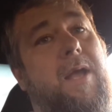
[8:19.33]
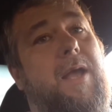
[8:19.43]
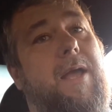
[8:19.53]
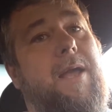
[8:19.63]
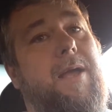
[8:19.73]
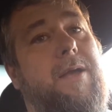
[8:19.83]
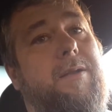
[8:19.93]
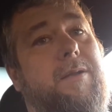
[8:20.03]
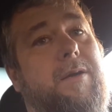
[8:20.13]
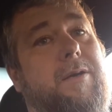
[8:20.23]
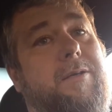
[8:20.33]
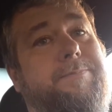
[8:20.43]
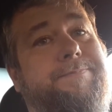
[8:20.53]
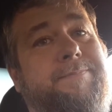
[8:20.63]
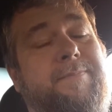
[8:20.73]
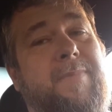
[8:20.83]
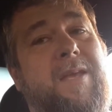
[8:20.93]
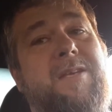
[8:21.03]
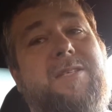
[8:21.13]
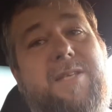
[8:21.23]
and
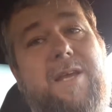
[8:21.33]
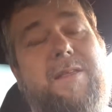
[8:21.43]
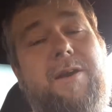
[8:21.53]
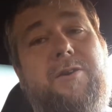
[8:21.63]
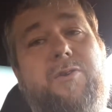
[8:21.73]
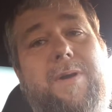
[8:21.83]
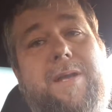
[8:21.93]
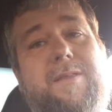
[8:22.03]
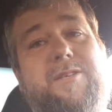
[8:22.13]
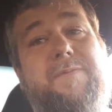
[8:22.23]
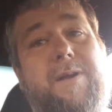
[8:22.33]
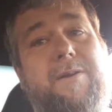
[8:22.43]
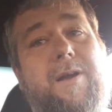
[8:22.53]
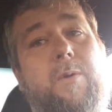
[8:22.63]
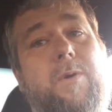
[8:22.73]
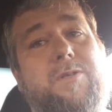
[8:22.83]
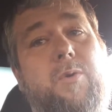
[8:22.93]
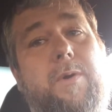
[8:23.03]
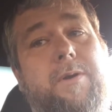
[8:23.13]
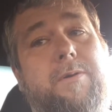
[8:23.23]
stay there until I get this figured out what's
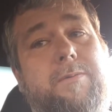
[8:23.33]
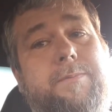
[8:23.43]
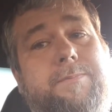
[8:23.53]
going on.